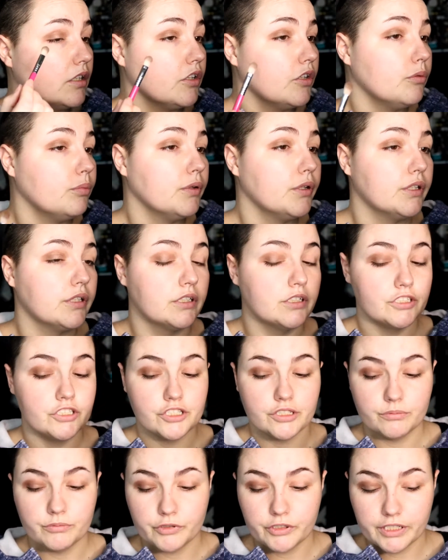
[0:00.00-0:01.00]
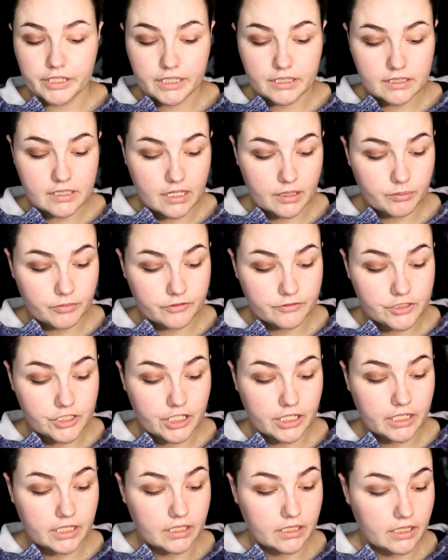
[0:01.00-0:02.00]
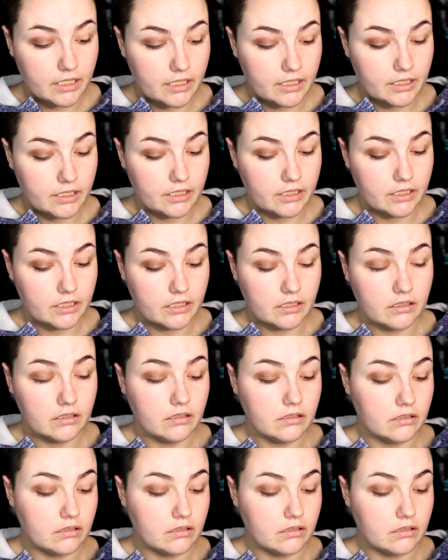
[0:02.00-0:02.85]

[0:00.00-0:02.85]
you put a shimmery type of shade in